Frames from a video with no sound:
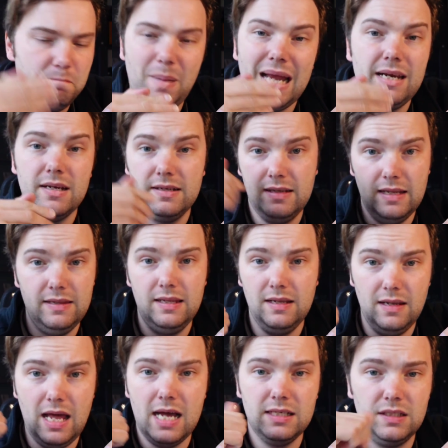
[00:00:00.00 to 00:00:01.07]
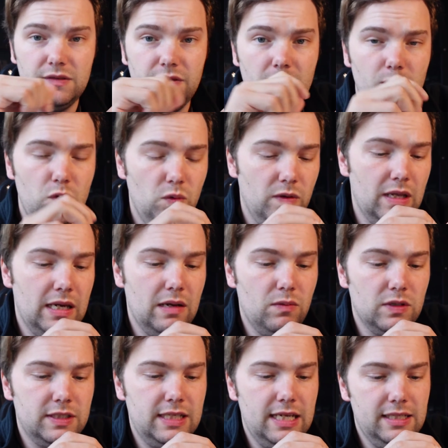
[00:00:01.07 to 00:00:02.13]
better than the last Famoo that I
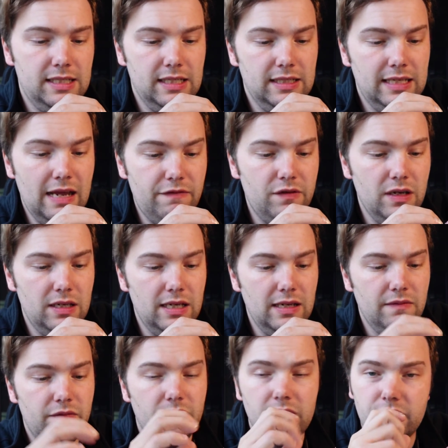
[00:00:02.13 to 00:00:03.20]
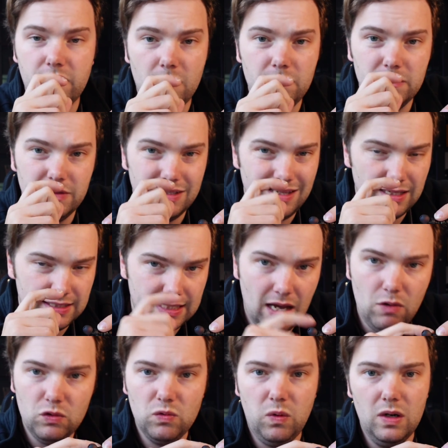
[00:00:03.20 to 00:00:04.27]
was testing, definitely. From the
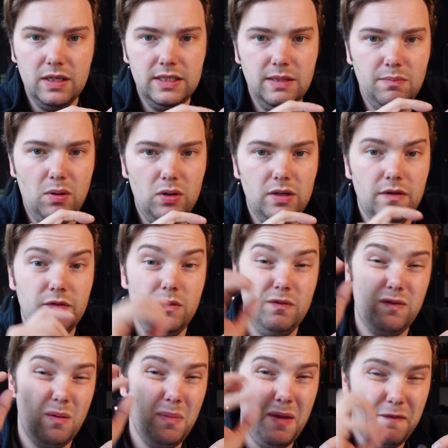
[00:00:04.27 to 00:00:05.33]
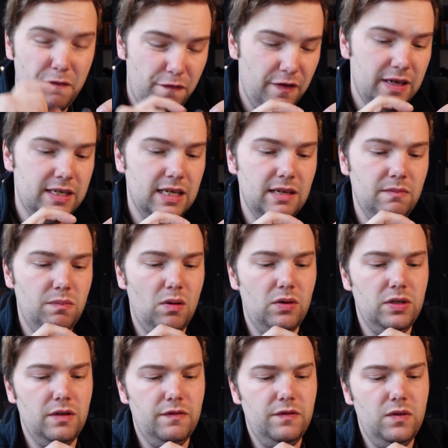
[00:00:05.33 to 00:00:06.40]
sound quality point of view, from the fitting
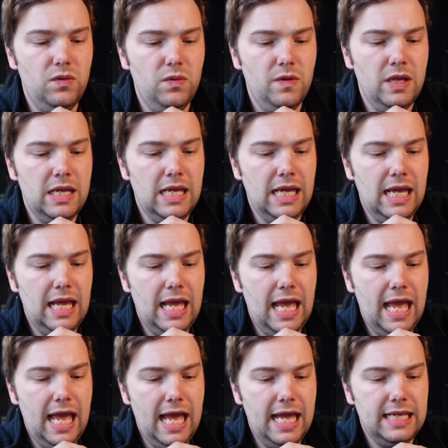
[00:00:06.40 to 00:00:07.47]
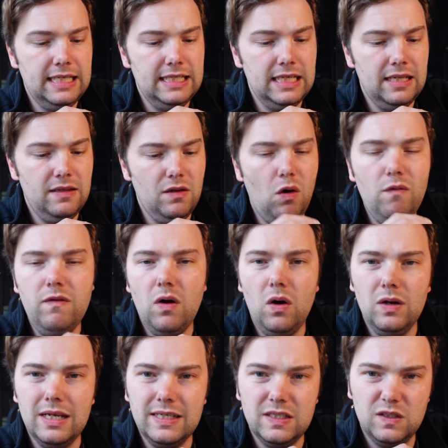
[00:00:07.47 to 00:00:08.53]
point of view, and the
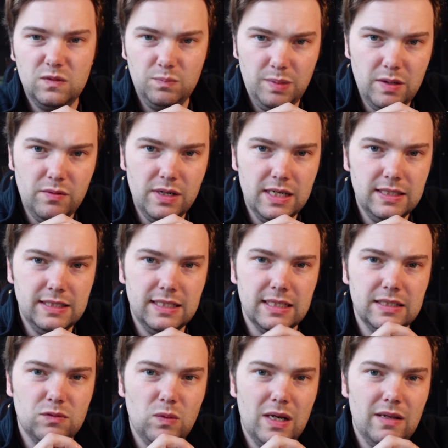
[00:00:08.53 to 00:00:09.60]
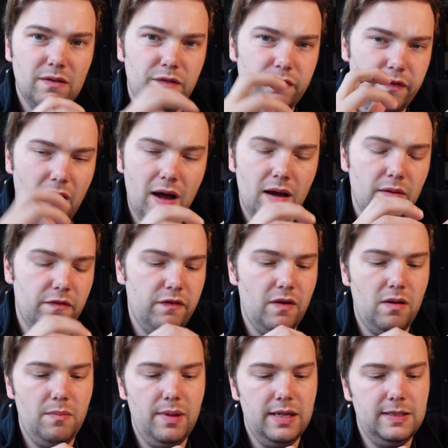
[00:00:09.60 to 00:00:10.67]
overall experience as well, far,
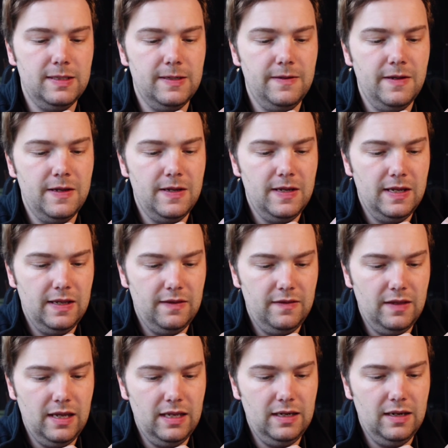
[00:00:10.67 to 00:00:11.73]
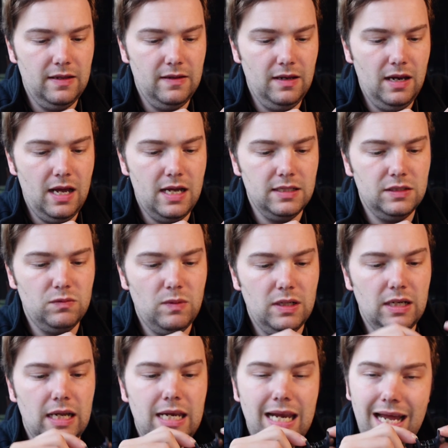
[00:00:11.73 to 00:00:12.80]
far better than the last
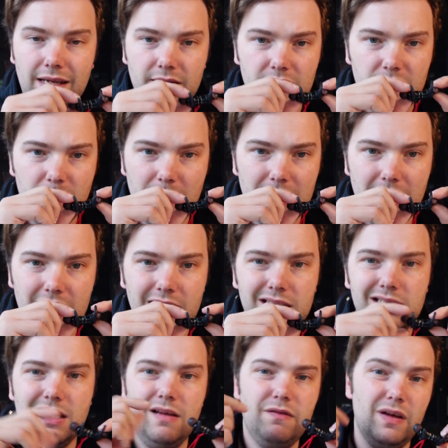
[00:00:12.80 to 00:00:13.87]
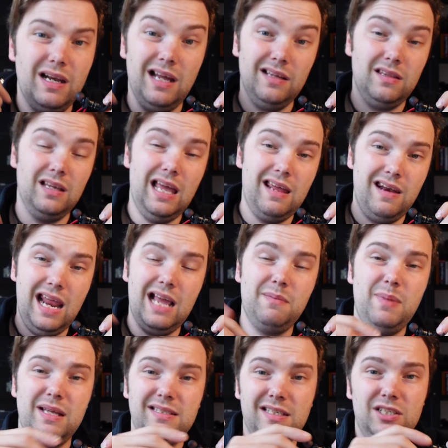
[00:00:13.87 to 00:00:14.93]
one. I like this magnetic stuff. I like the
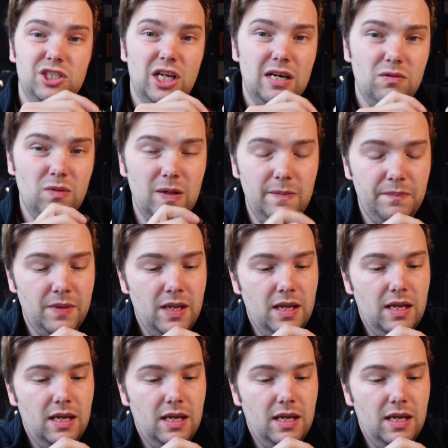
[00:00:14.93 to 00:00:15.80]
neckbands in general.